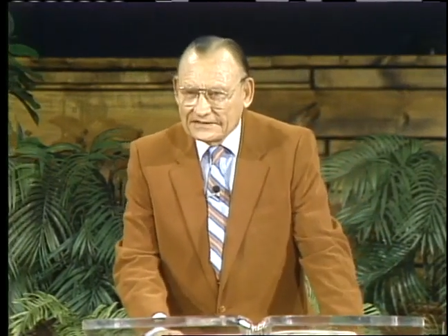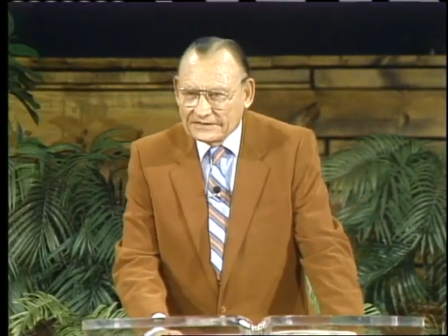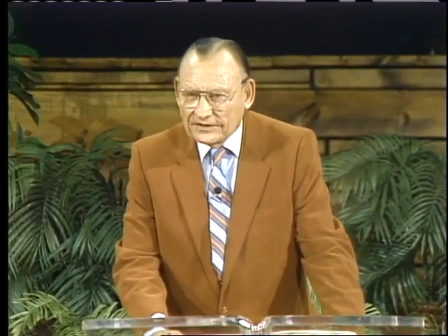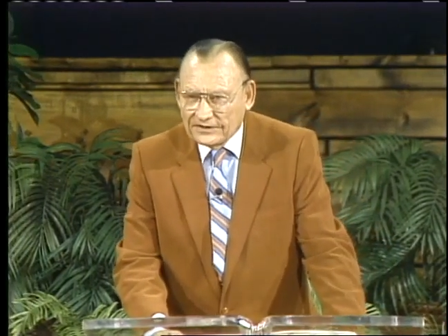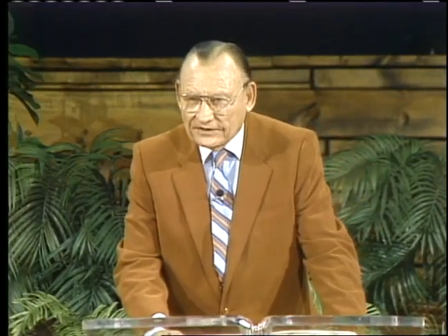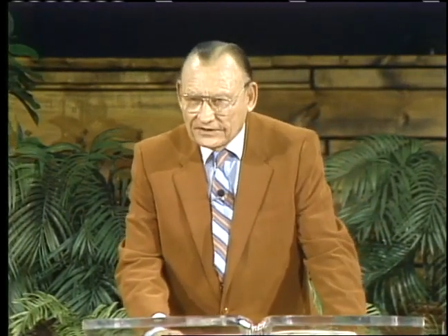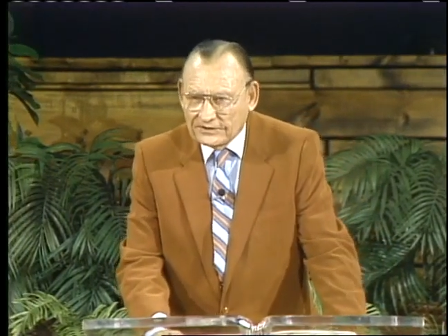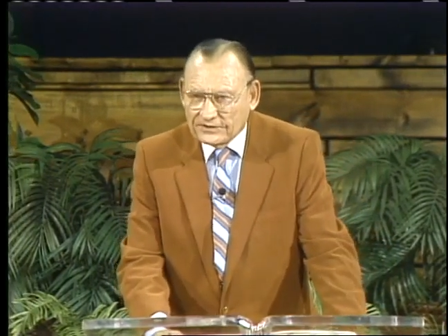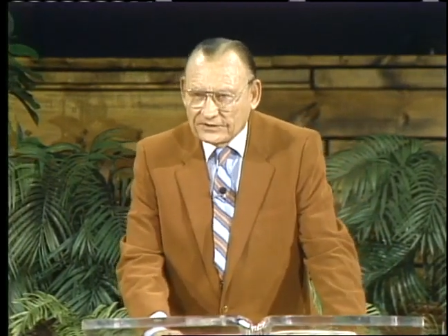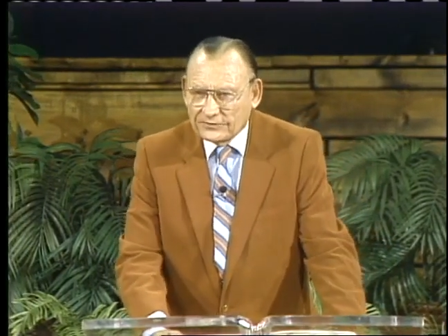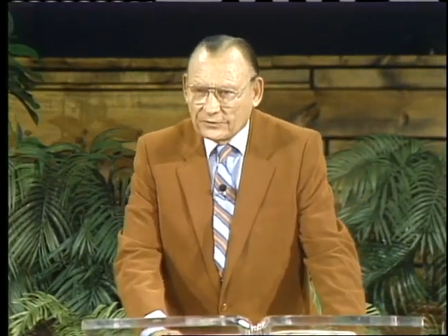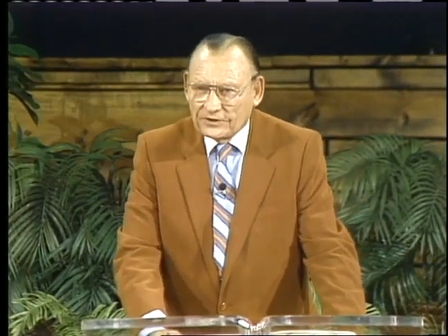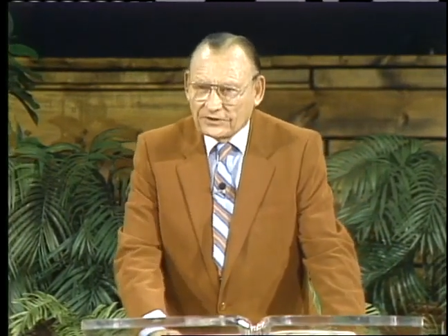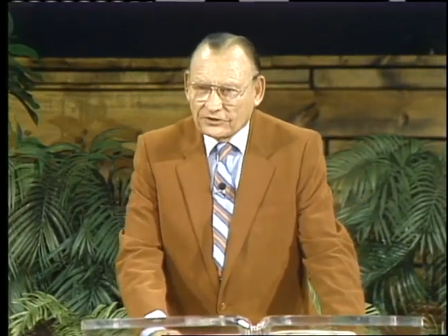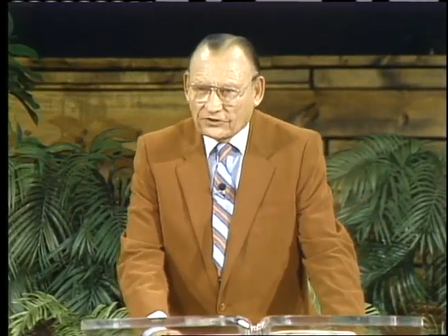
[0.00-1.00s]
They, they,
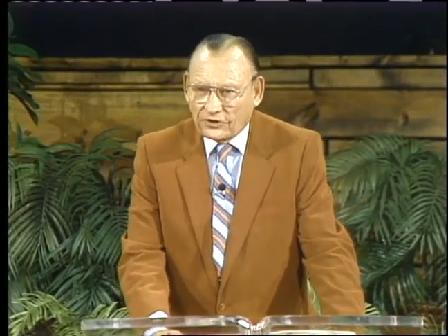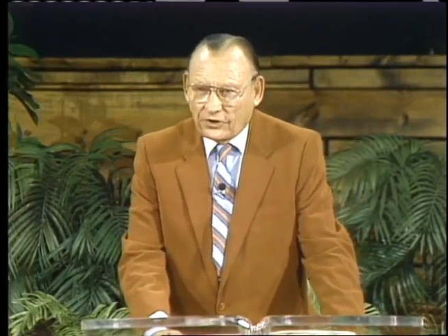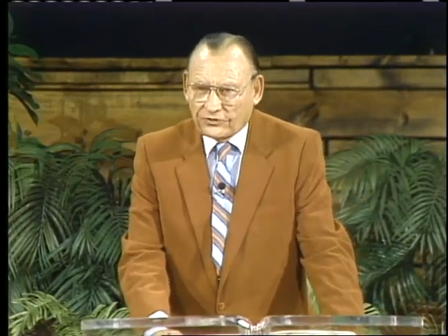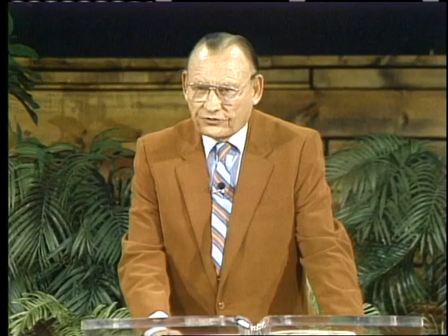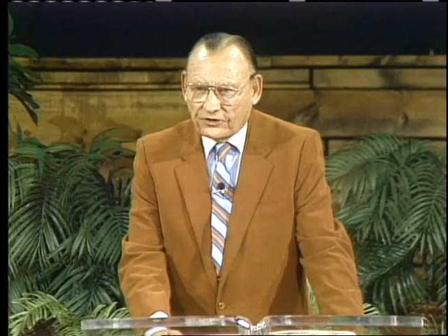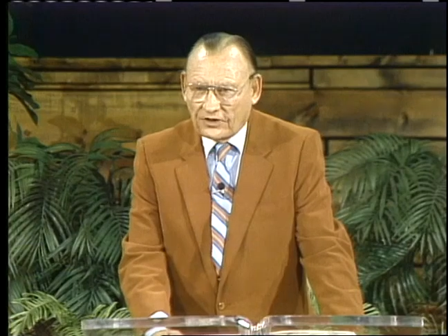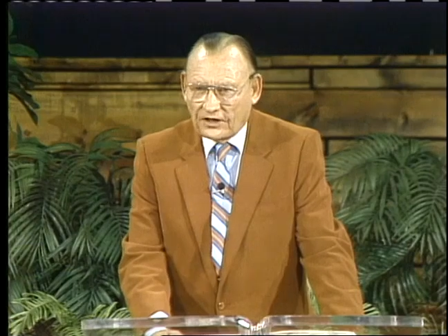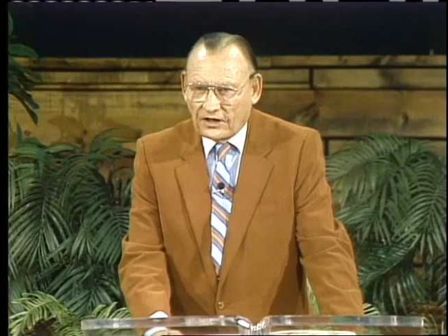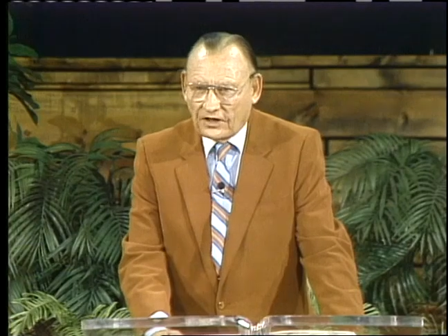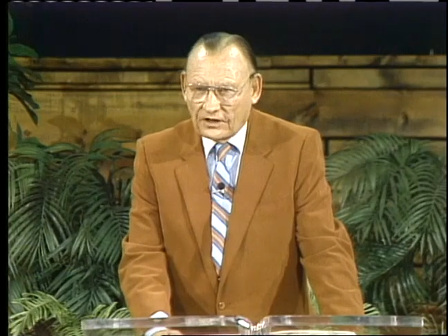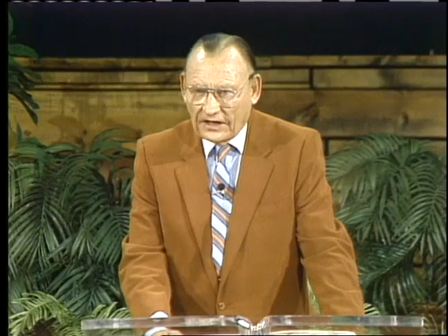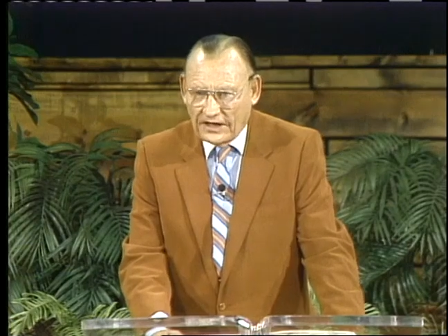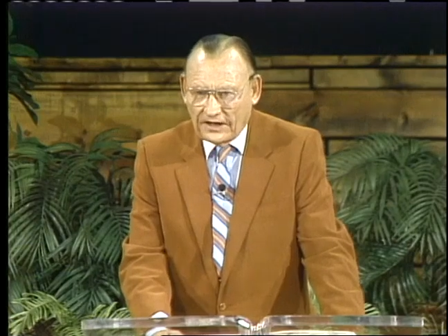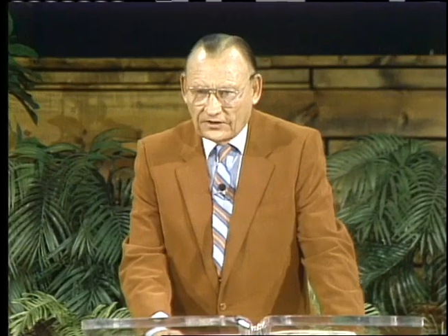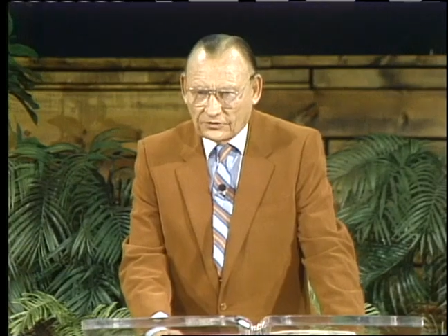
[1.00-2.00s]
we just cross their
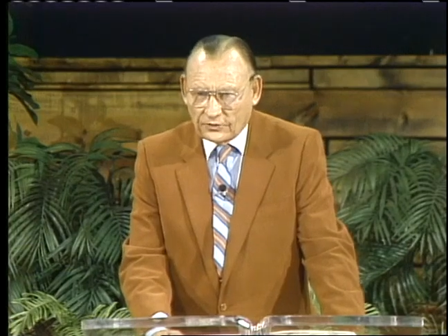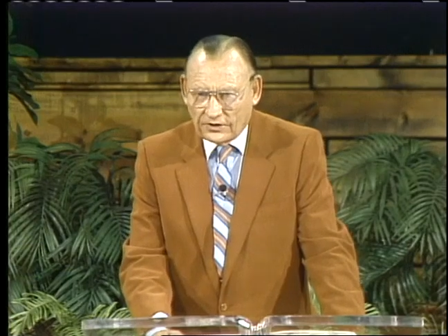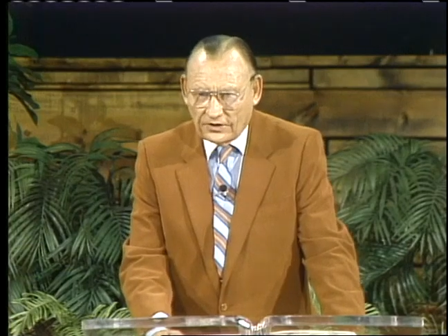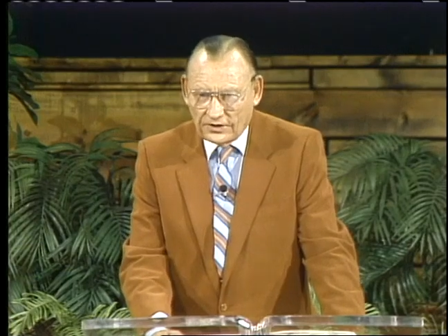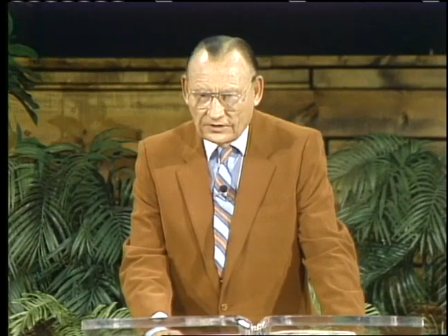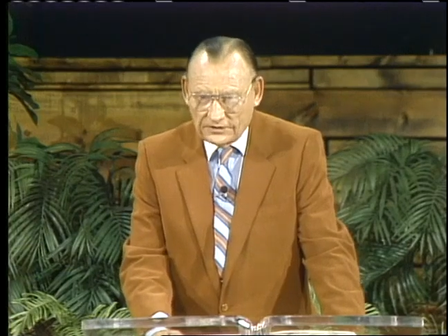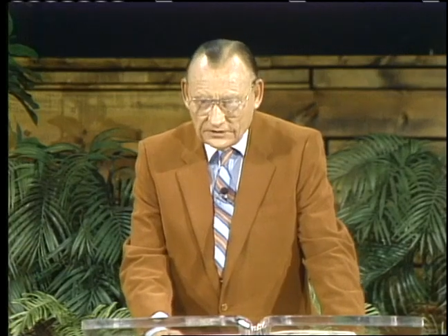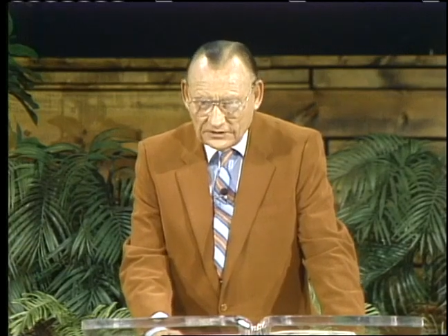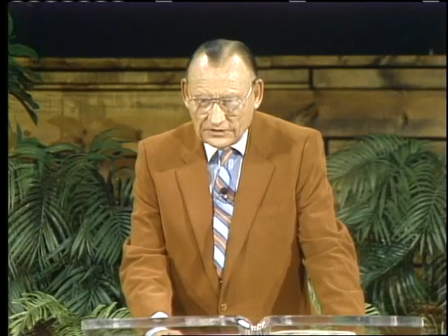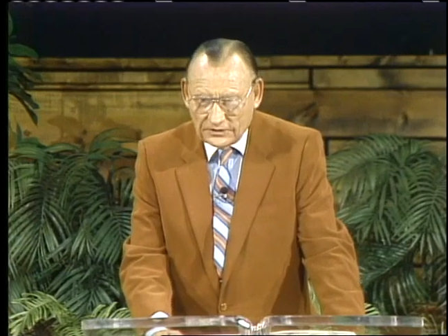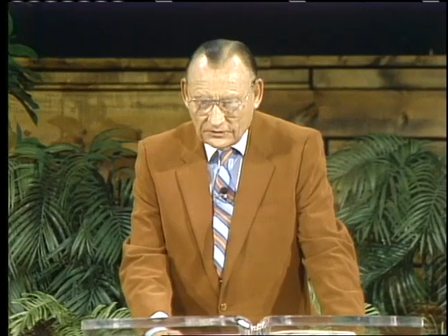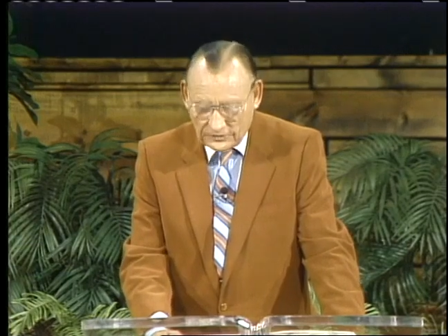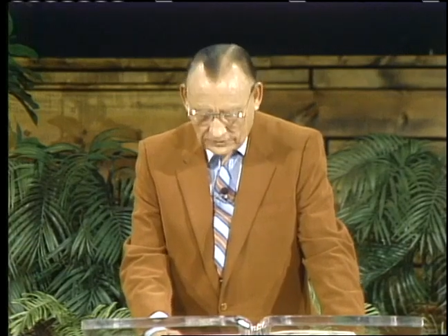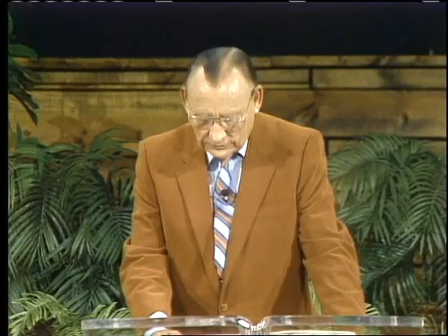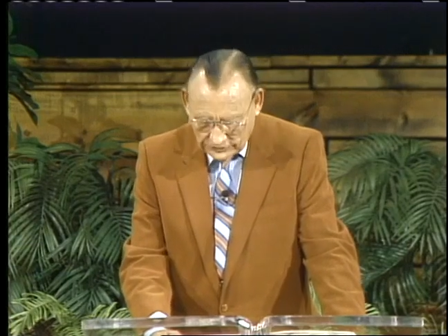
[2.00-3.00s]
hands with, a,
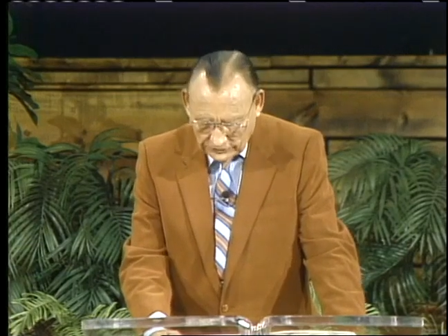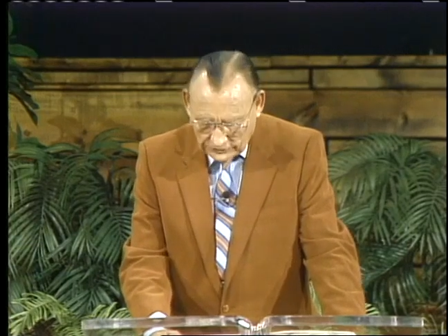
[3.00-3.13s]
with